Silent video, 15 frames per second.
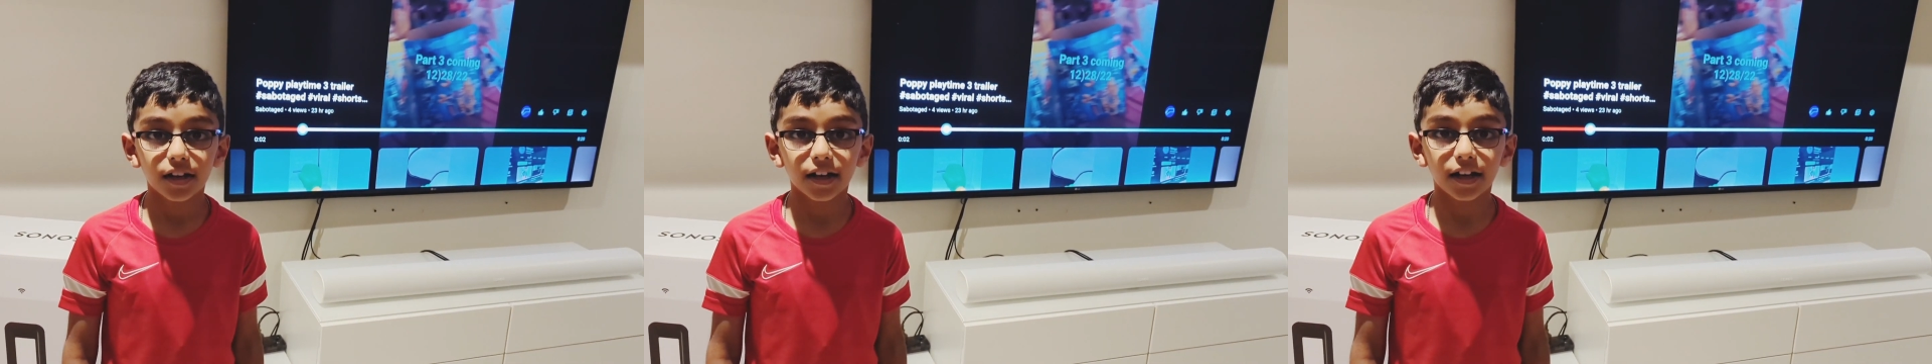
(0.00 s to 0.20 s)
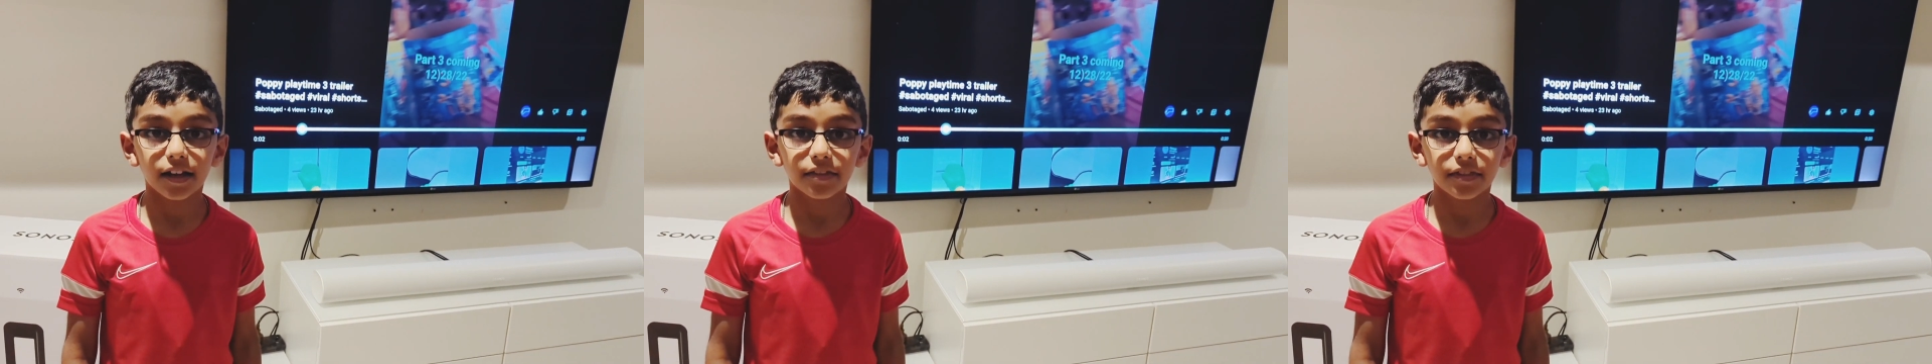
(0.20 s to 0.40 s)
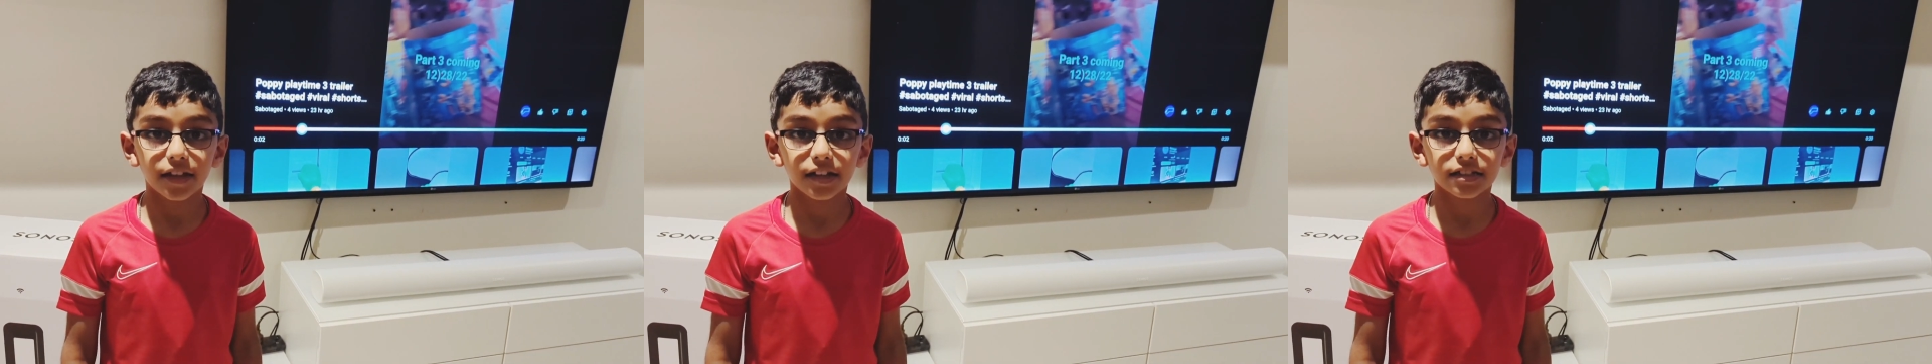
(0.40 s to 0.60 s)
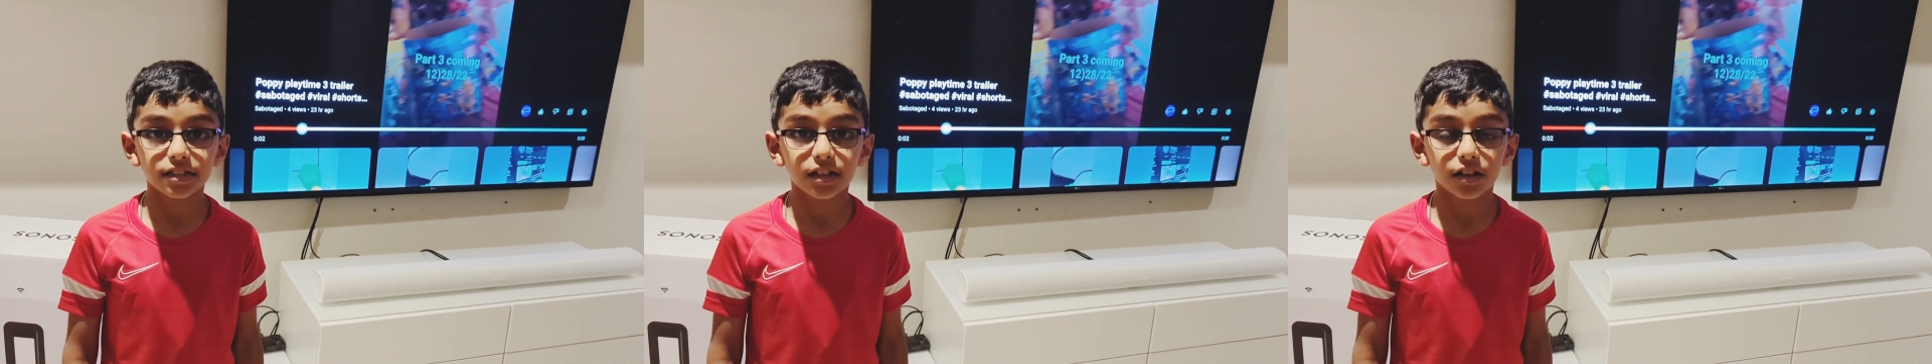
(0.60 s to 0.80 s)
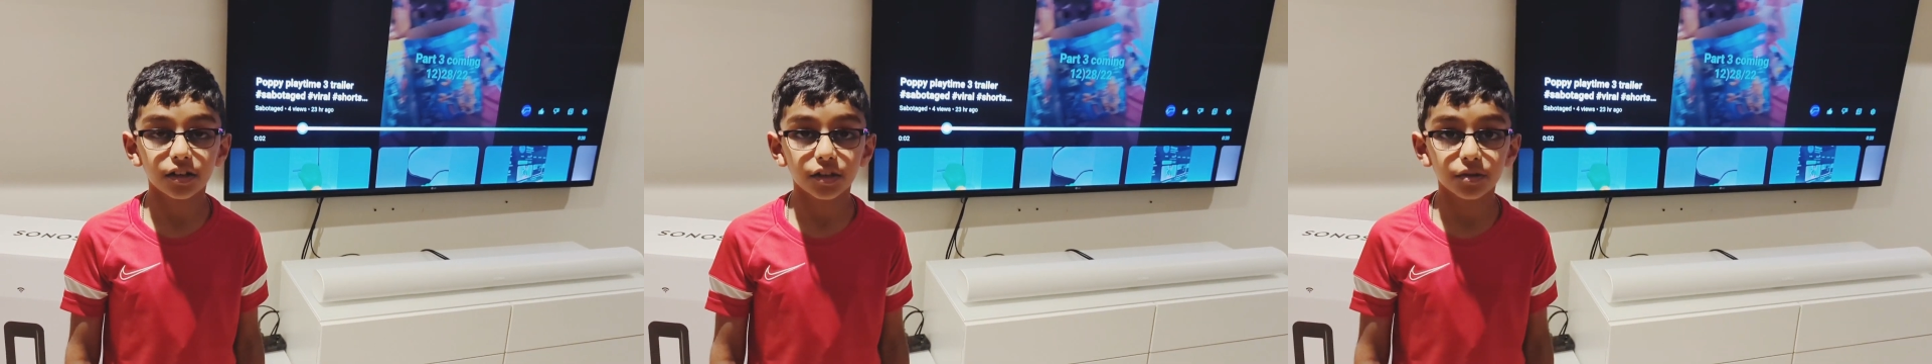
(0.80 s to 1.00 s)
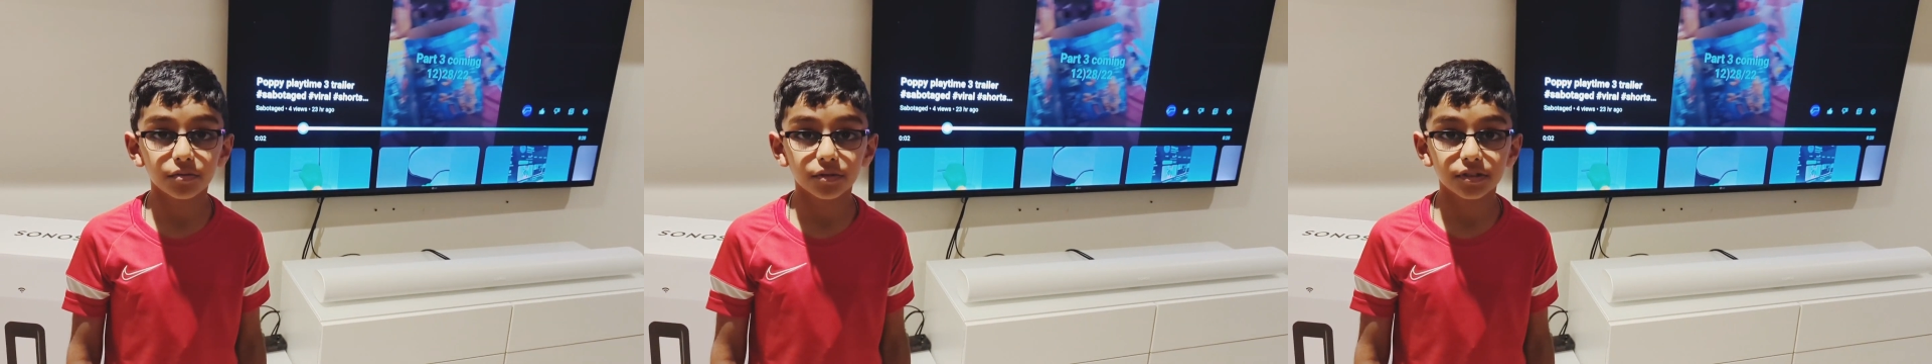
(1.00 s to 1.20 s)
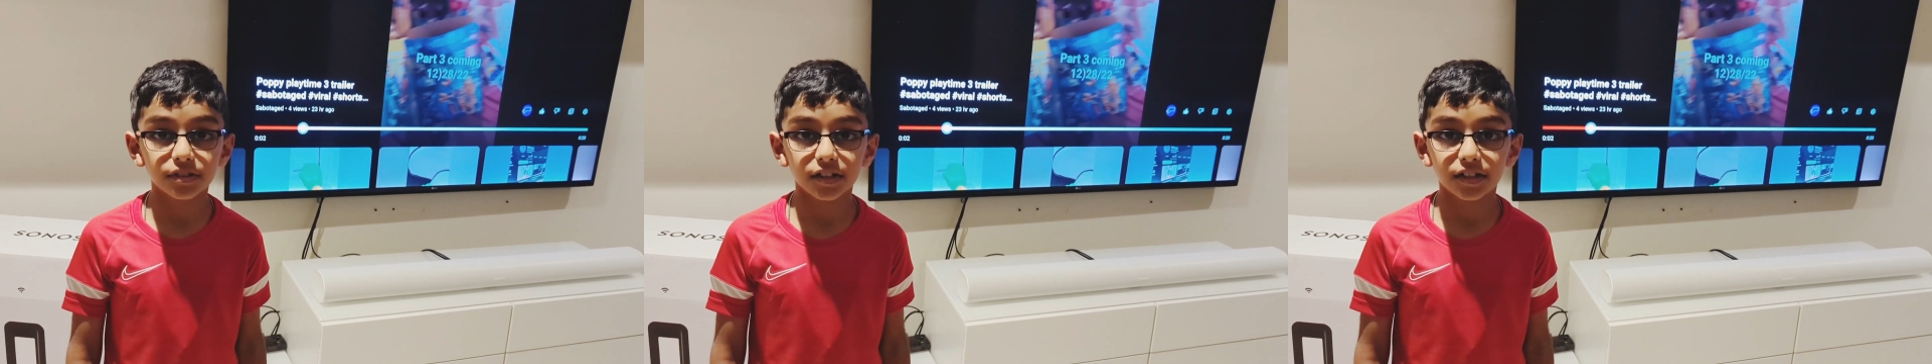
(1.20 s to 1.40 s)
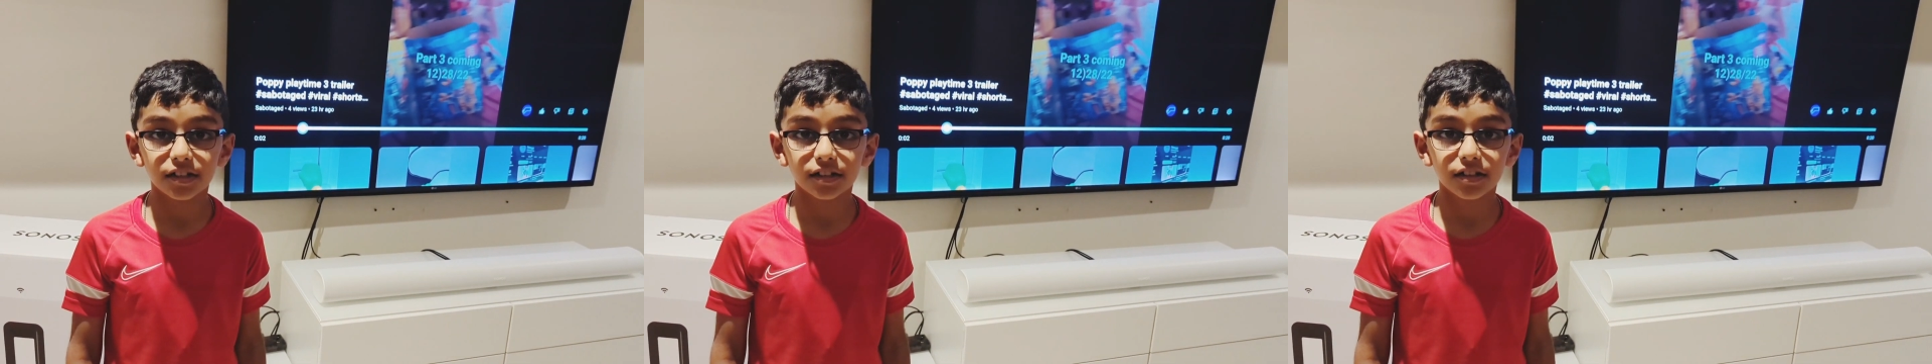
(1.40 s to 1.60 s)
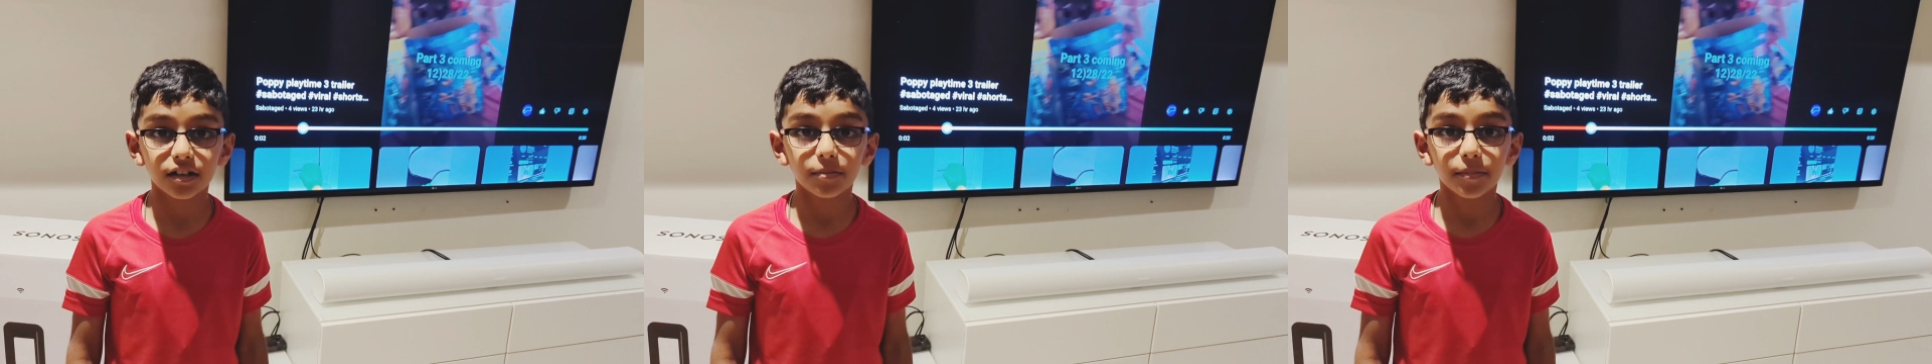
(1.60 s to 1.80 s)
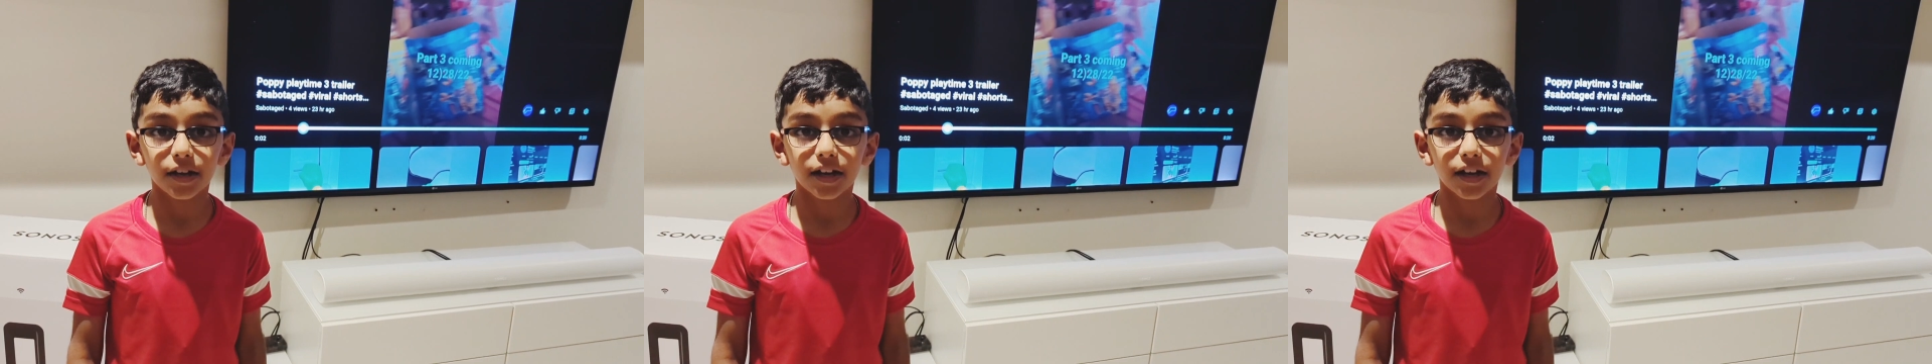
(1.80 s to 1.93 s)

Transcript: and that's how you would set it up.